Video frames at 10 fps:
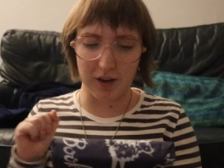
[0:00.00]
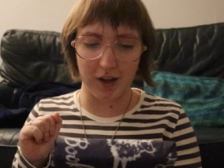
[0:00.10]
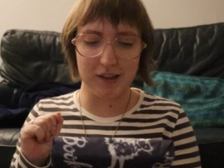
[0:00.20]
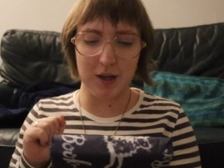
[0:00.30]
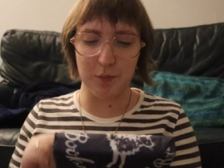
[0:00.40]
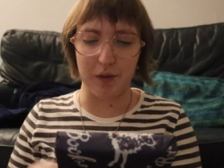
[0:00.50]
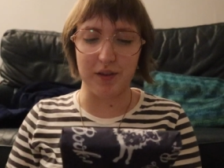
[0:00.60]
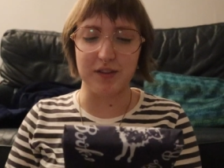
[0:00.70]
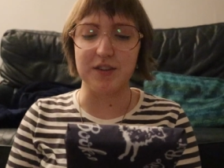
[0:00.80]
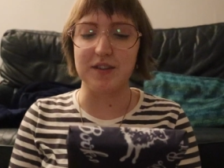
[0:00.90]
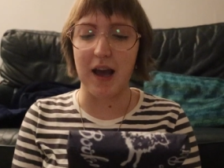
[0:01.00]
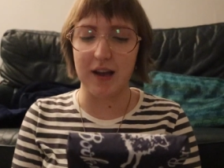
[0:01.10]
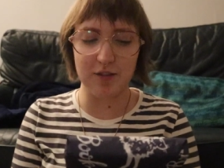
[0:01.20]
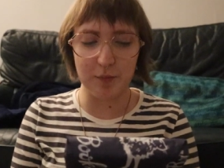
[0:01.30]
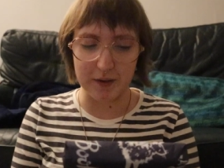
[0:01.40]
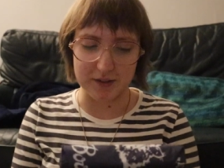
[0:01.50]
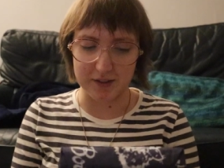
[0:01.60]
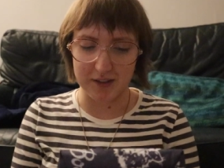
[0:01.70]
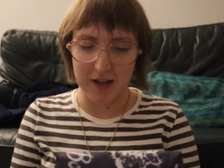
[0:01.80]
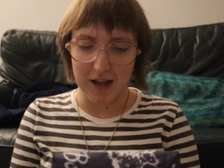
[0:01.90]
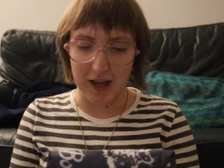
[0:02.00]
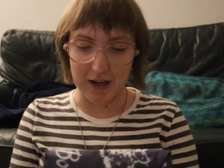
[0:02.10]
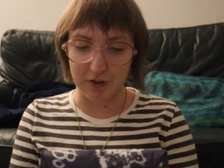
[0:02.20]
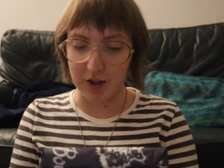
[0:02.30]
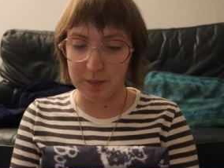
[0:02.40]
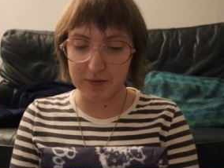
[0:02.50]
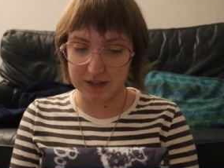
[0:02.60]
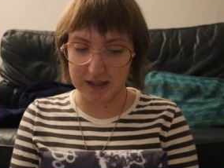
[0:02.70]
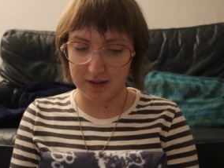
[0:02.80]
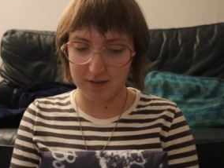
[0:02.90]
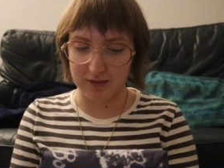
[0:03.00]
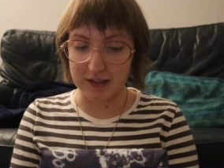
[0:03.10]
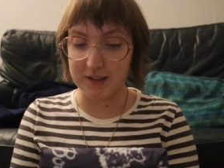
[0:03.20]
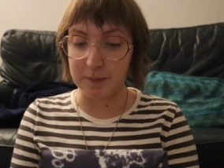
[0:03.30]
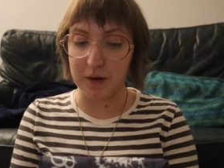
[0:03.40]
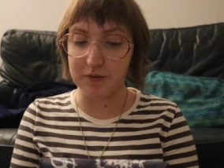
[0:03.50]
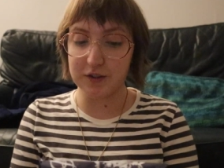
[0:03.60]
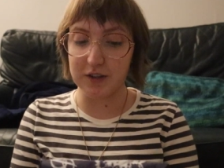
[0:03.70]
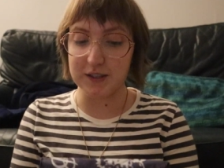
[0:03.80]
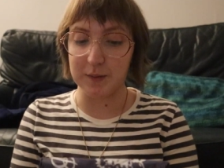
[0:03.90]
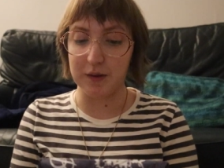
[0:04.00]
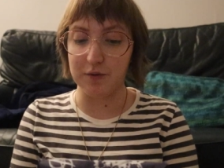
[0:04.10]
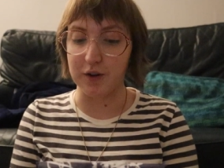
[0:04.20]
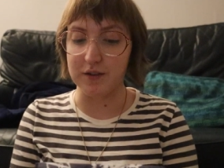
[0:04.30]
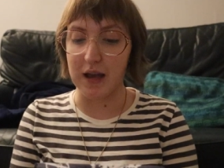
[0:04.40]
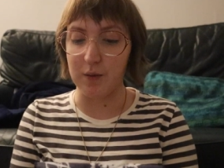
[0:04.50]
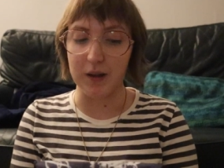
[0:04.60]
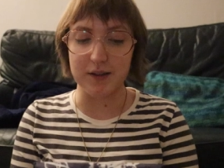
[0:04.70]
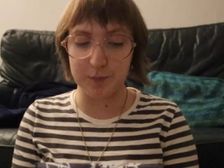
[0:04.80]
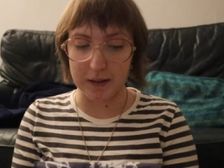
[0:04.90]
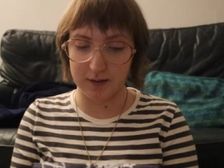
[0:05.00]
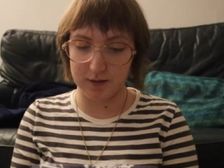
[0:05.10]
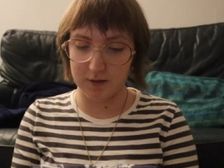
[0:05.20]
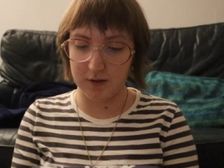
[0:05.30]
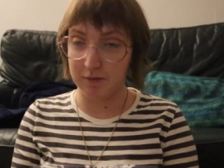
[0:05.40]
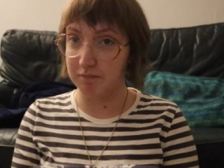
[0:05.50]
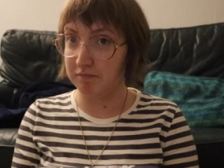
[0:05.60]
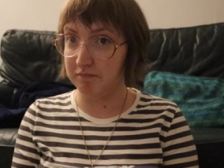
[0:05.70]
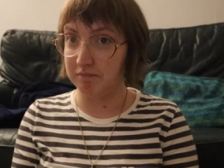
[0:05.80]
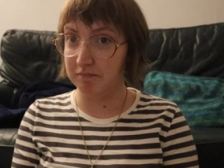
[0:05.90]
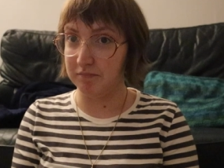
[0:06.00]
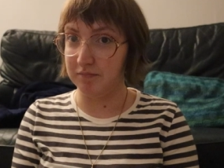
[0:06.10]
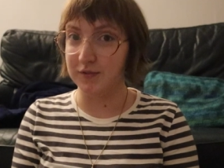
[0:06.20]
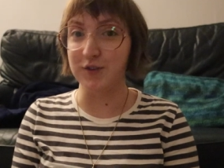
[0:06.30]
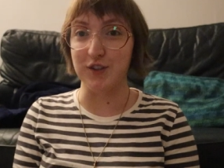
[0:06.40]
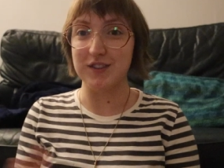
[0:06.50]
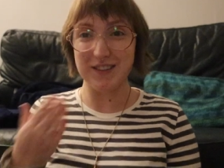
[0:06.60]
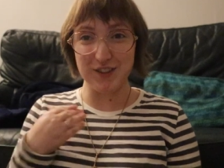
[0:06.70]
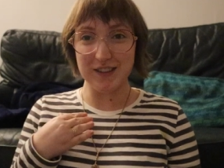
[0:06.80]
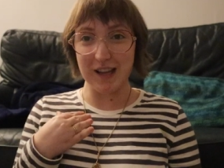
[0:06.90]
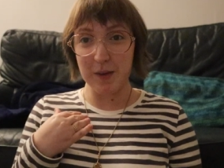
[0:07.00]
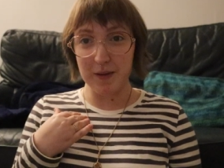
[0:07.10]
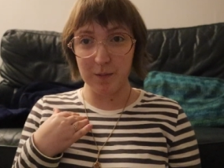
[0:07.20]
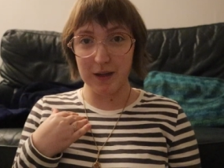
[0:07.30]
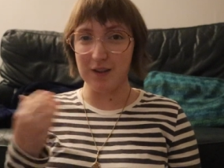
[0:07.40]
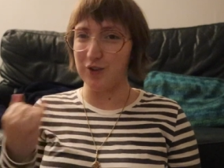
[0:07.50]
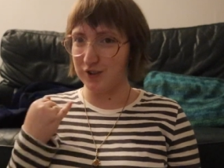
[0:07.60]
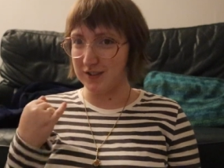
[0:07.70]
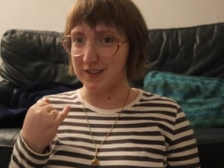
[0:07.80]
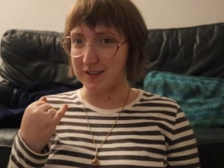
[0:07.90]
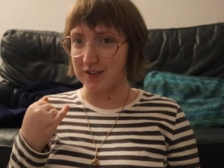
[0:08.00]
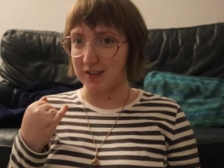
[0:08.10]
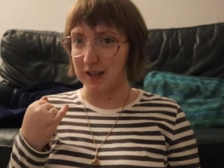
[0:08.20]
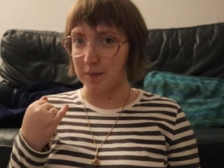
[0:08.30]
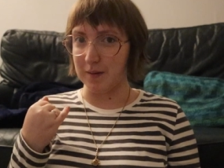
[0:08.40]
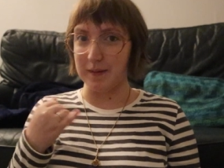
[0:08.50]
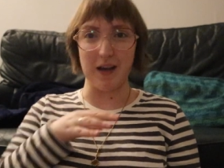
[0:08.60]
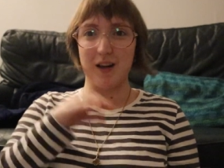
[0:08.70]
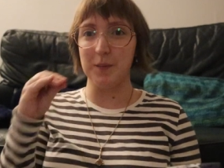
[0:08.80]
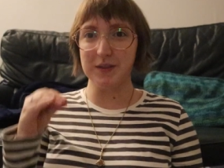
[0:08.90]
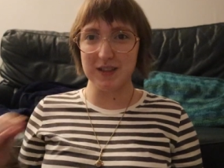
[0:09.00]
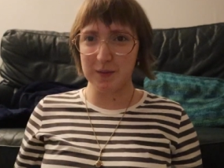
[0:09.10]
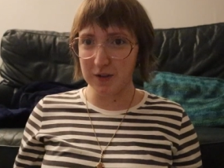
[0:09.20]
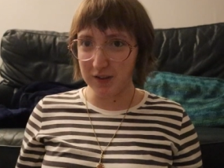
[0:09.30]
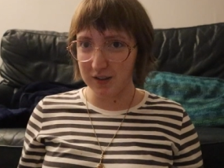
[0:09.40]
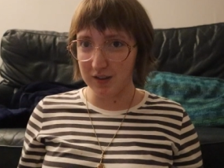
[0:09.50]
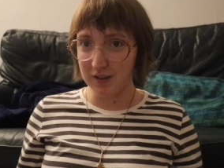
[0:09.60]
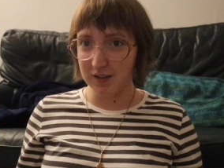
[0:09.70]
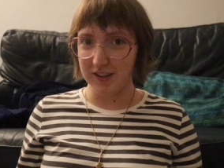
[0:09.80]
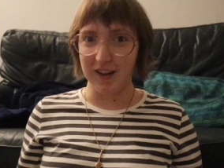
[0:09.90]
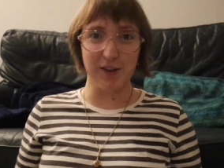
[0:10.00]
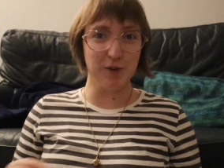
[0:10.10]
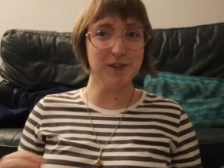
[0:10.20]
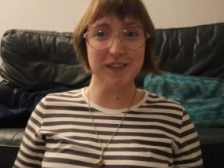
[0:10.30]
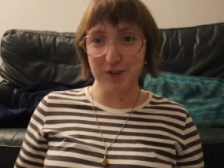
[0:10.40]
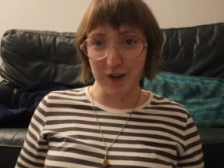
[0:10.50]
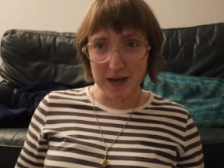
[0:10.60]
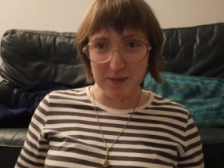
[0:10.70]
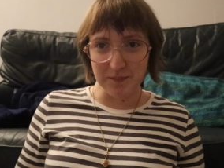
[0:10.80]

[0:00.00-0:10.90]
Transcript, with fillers: Cuddle up with this detective puzzle and have a cup of tea. It's the perfect recipe for a day well spent. Does that sound like a bit of me, or does that sound like a bit of me? A cup of tea in a book? A cozy crime?